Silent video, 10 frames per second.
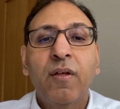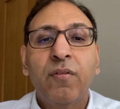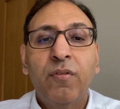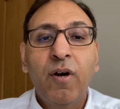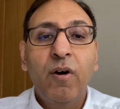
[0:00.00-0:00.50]

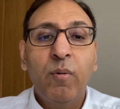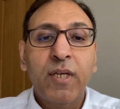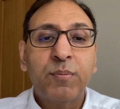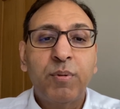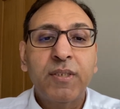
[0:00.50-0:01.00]
Though,
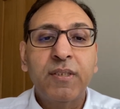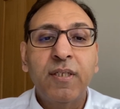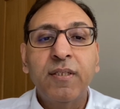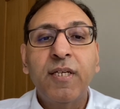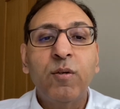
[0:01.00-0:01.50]
as
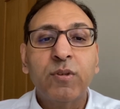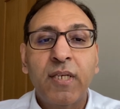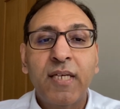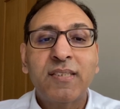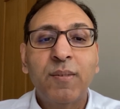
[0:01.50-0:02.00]
president, he was
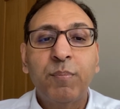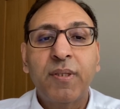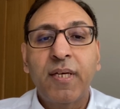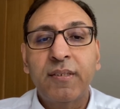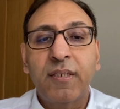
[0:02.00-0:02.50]
less
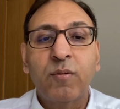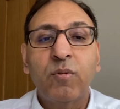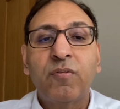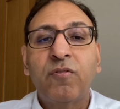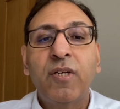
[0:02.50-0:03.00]
sympathetic
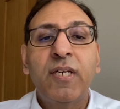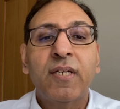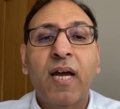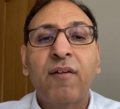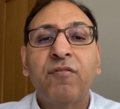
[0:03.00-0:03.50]
with
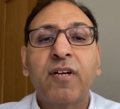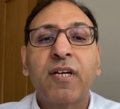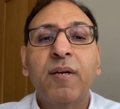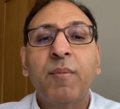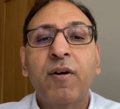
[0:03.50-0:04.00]
freed
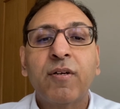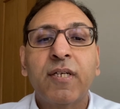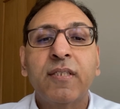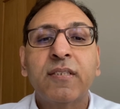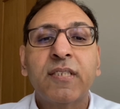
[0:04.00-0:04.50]
African
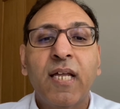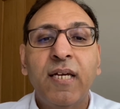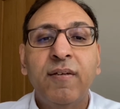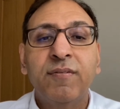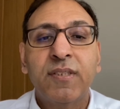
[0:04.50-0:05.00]
American
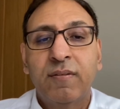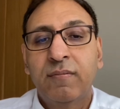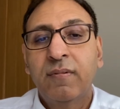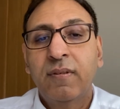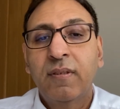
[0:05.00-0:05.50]
slaves
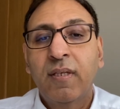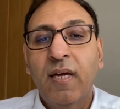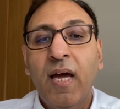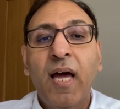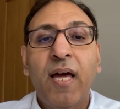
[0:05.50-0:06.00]

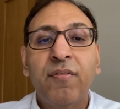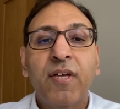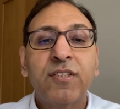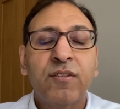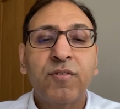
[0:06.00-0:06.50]
and
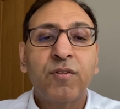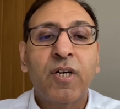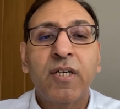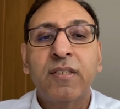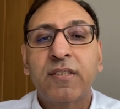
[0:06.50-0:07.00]
their civil
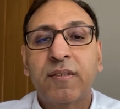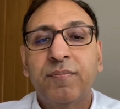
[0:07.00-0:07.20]
rights.